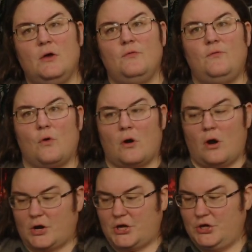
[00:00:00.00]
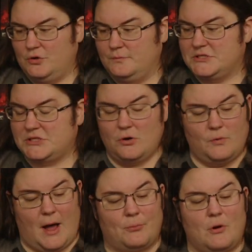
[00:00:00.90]
for our cube. So
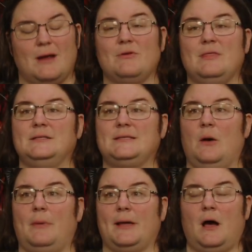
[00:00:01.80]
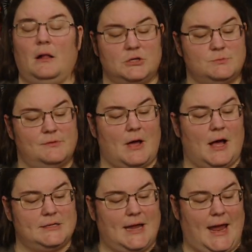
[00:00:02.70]
I broke everything down by colors. We've
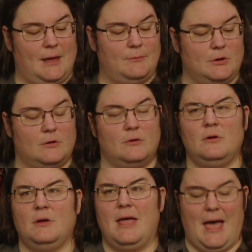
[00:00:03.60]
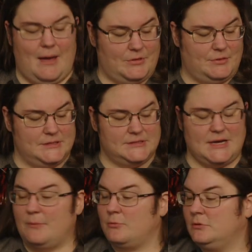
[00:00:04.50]
got amber, amethyst,
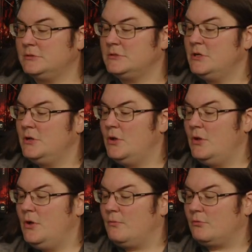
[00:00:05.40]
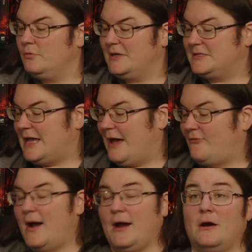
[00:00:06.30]
emerald, ruby,
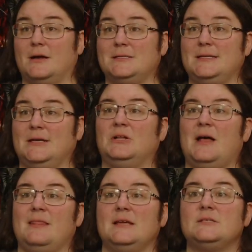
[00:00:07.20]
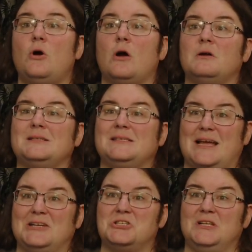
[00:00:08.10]
sapphire, and steel. And these are
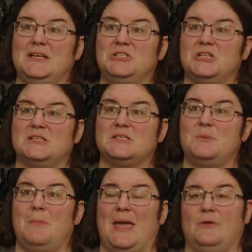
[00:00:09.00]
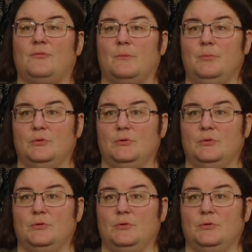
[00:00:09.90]
essentially just made from